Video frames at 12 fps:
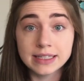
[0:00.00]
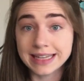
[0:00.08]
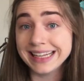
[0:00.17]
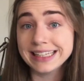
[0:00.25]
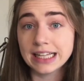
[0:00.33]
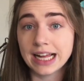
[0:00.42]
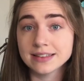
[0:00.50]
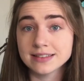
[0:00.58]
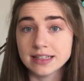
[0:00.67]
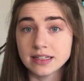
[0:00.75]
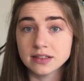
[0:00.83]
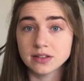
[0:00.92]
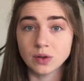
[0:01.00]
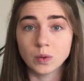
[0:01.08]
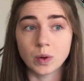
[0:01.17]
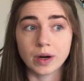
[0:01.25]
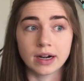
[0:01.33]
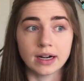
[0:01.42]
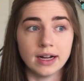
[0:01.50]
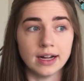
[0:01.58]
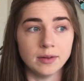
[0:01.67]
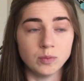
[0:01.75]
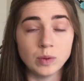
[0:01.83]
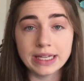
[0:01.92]
night classes or
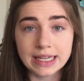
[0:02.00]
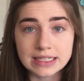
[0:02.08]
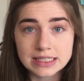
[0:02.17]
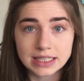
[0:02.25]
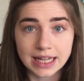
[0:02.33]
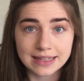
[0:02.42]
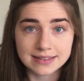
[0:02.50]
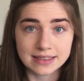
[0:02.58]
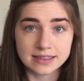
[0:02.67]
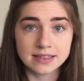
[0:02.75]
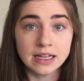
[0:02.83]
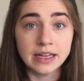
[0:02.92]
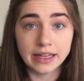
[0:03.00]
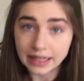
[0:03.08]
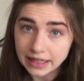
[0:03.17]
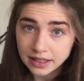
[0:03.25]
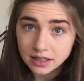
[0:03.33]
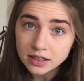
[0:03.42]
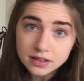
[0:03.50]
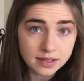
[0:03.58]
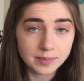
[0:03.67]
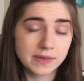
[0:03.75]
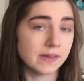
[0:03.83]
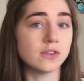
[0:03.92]
weekend classes in
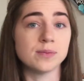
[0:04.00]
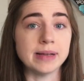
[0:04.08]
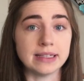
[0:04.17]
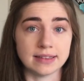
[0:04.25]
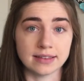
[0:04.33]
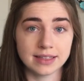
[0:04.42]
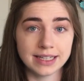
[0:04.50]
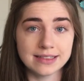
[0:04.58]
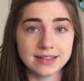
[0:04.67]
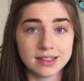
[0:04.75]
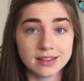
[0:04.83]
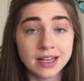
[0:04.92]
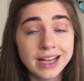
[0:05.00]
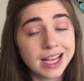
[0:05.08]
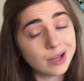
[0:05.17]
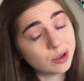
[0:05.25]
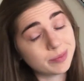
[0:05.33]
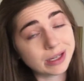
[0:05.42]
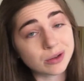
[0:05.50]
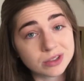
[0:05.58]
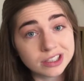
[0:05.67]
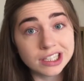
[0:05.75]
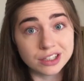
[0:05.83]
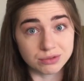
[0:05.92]
some of those basic sciences. It would be a
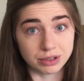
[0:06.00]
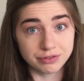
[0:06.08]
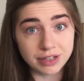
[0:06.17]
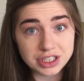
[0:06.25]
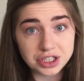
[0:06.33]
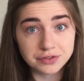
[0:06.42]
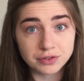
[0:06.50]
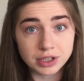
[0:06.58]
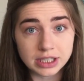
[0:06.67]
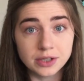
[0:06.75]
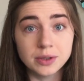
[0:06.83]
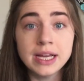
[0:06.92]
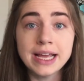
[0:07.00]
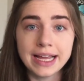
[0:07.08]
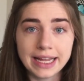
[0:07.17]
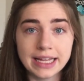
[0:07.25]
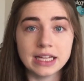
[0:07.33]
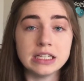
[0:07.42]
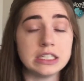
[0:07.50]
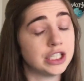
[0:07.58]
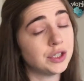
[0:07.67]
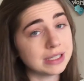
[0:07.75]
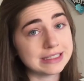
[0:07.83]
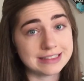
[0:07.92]
really good refresher for you, and you can